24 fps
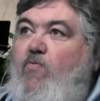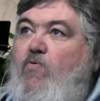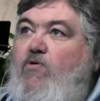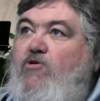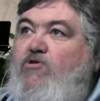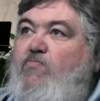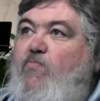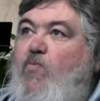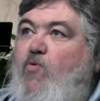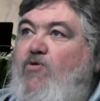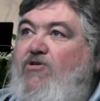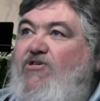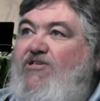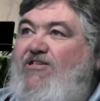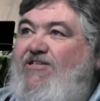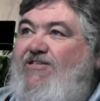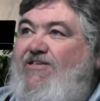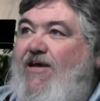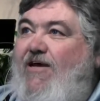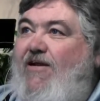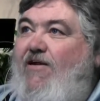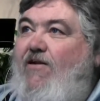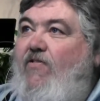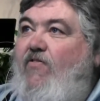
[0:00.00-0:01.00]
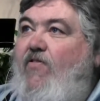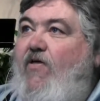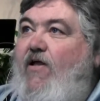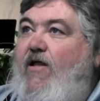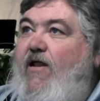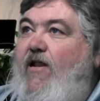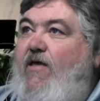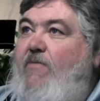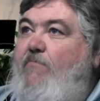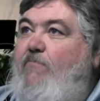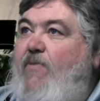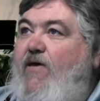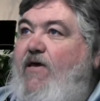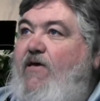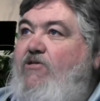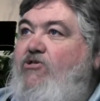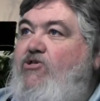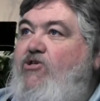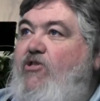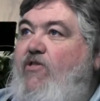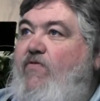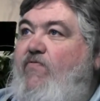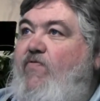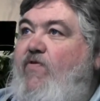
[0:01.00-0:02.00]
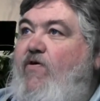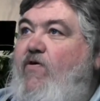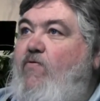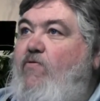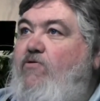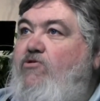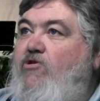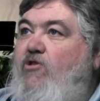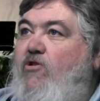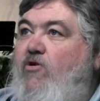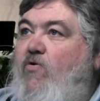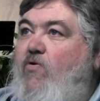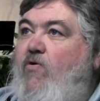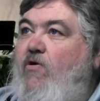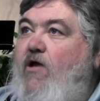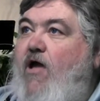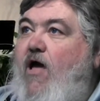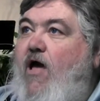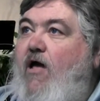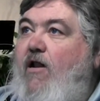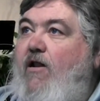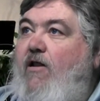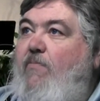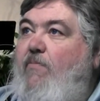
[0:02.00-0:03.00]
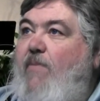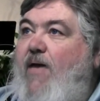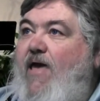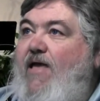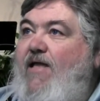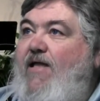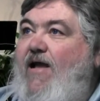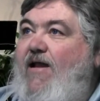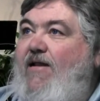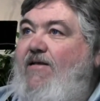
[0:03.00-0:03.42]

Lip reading: was more subtle than any beast of the field which the Lord God had made,